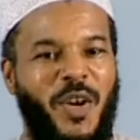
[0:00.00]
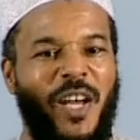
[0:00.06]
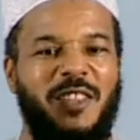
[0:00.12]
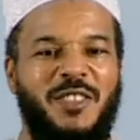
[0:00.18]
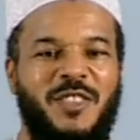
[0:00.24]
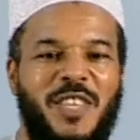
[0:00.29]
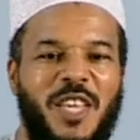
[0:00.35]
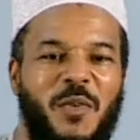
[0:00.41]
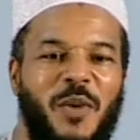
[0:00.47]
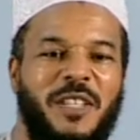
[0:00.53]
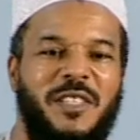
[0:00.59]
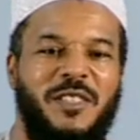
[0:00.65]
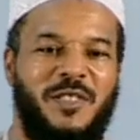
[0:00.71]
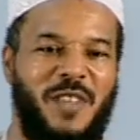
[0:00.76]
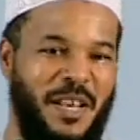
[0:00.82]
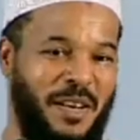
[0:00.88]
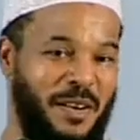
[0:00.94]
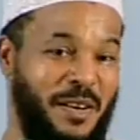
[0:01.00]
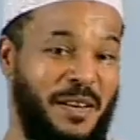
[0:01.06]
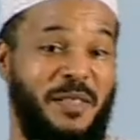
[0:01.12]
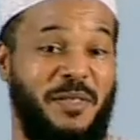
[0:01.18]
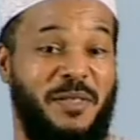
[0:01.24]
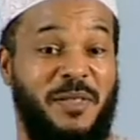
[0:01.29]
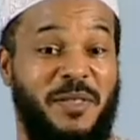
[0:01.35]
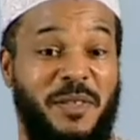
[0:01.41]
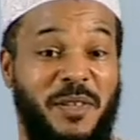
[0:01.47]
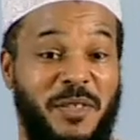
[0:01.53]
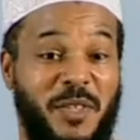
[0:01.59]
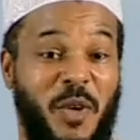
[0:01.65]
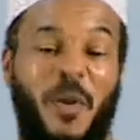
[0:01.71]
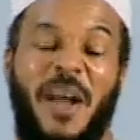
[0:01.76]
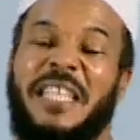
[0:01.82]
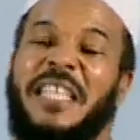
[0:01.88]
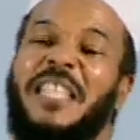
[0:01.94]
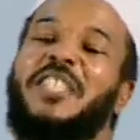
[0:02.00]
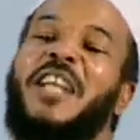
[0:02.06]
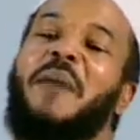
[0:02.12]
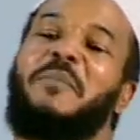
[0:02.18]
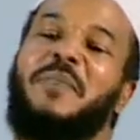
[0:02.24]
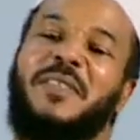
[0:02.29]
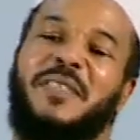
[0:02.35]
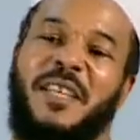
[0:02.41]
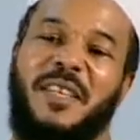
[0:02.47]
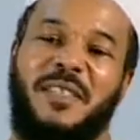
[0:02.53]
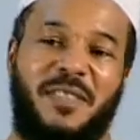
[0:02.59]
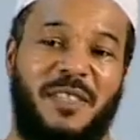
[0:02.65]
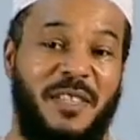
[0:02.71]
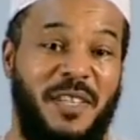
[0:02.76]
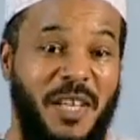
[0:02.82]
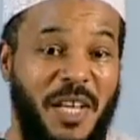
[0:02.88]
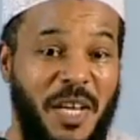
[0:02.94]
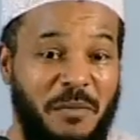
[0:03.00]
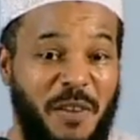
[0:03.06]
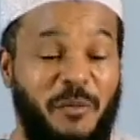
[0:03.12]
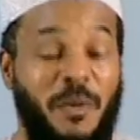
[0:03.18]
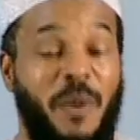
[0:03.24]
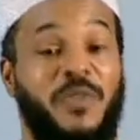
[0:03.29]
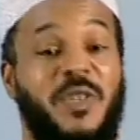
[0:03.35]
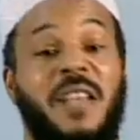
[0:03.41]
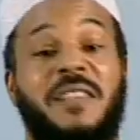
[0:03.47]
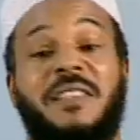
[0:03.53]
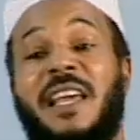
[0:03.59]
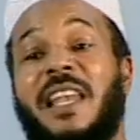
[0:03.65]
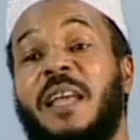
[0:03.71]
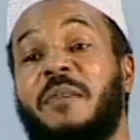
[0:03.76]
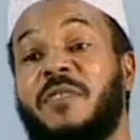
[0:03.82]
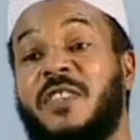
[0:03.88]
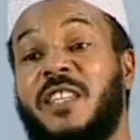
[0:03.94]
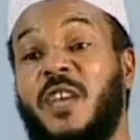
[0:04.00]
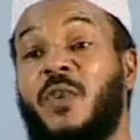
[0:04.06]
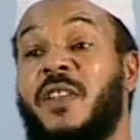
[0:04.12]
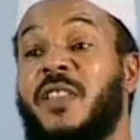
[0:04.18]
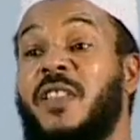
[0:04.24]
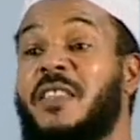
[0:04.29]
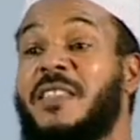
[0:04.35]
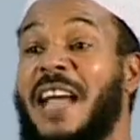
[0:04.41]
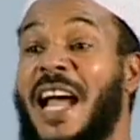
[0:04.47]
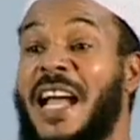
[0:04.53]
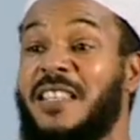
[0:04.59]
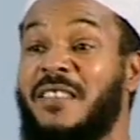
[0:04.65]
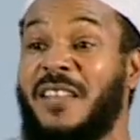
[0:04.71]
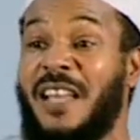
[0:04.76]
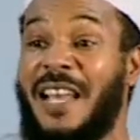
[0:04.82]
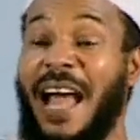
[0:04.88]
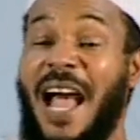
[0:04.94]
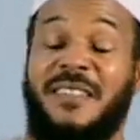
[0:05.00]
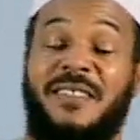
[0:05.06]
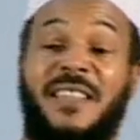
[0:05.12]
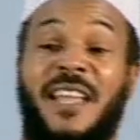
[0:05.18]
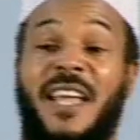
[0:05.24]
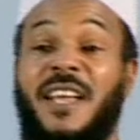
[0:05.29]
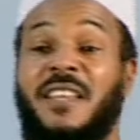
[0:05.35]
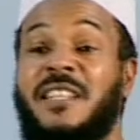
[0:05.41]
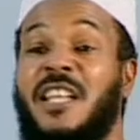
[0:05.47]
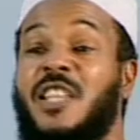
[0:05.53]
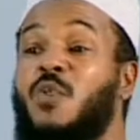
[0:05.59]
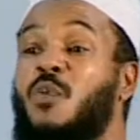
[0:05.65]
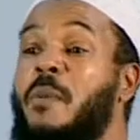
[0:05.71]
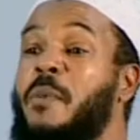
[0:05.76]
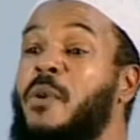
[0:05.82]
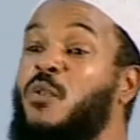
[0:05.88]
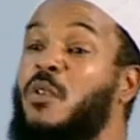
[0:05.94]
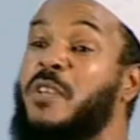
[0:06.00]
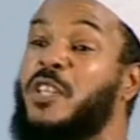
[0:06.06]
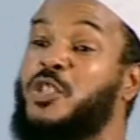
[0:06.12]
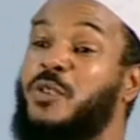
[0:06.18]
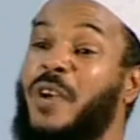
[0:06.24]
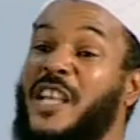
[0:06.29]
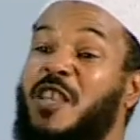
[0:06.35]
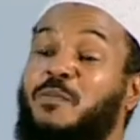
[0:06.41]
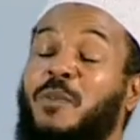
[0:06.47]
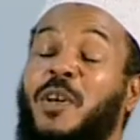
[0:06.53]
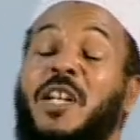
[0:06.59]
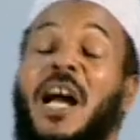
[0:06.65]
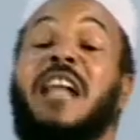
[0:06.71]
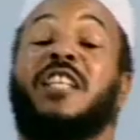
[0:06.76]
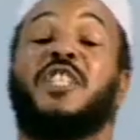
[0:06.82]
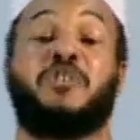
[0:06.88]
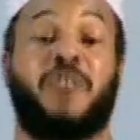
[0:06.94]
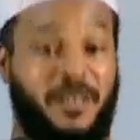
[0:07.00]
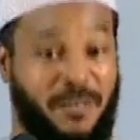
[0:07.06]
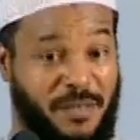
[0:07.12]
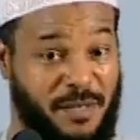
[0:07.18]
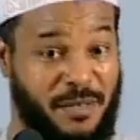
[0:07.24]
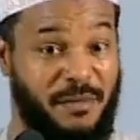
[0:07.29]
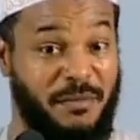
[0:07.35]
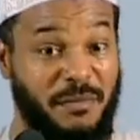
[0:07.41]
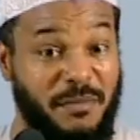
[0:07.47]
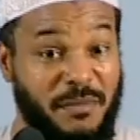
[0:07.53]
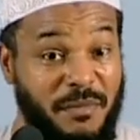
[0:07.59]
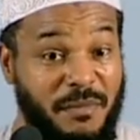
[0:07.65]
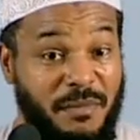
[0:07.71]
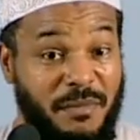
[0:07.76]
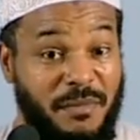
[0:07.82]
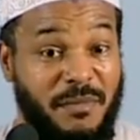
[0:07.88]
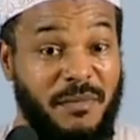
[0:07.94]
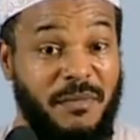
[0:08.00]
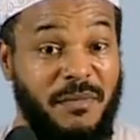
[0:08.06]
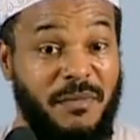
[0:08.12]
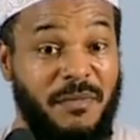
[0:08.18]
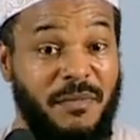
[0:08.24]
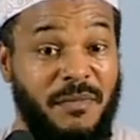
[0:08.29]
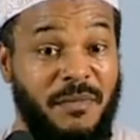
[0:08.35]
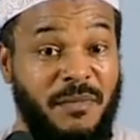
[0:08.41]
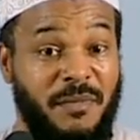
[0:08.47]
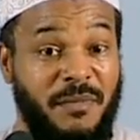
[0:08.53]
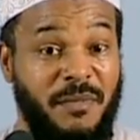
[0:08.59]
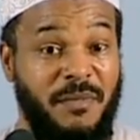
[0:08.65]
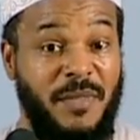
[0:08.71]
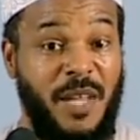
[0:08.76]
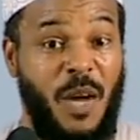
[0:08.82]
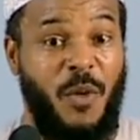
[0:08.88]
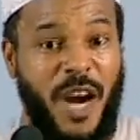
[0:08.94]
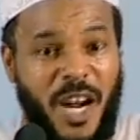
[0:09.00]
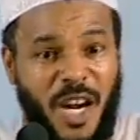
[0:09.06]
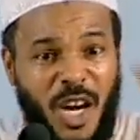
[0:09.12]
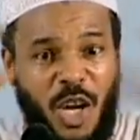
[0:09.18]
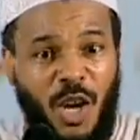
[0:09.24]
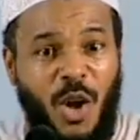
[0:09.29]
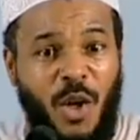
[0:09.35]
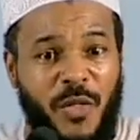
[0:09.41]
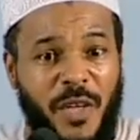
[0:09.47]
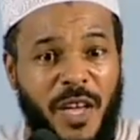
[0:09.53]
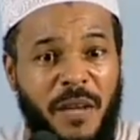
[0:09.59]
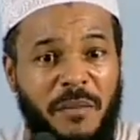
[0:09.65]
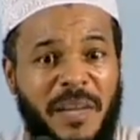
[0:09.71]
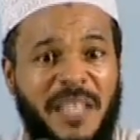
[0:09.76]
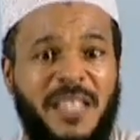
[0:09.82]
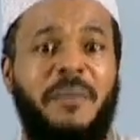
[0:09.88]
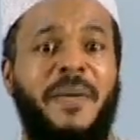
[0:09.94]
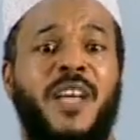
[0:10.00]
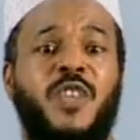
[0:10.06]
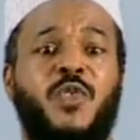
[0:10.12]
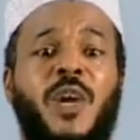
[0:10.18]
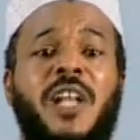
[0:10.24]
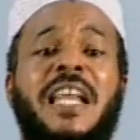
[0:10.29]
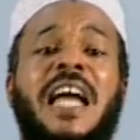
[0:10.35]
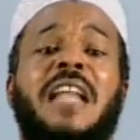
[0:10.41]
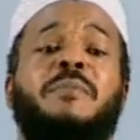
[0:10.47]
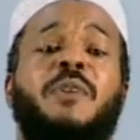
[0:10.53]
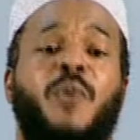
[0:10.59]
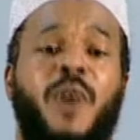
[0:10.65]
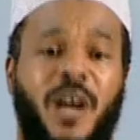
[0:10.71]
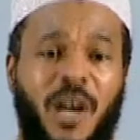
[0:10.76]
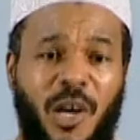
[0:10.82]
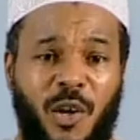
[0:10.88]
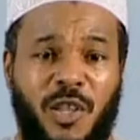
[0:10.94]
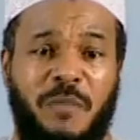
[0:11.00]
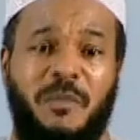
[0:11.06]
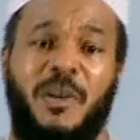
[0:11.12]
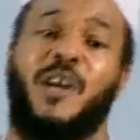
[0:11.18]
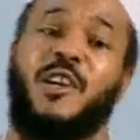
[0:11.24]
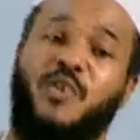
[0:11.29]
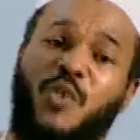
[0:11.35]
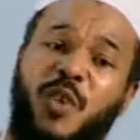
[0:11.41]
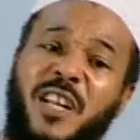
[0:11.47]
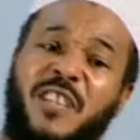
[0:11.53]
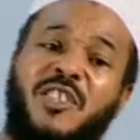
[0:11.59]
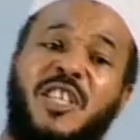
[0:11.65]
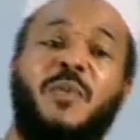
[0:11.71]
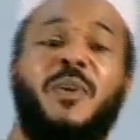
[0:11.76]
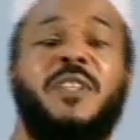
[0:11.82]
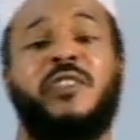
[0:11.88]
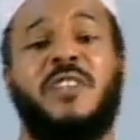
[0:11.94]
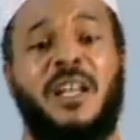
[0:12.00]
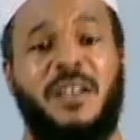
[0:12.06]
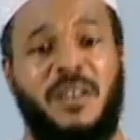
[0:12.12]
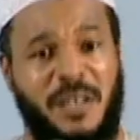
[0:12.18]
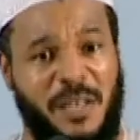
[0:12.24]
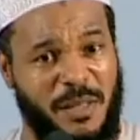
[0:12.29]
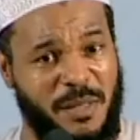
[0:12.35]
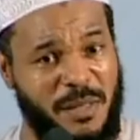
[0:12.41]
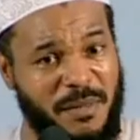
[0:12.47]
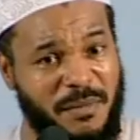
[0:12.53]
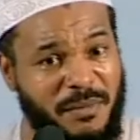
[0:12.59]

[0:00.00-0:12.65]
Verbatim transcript: can see what is underneath. So, what hijab is this? Prophet Muhammad said one of the signs of the last day is that the women will be dressed but undressed. They're wearing clothing, but they may as well not be wearing clothing because you can see what is underneath.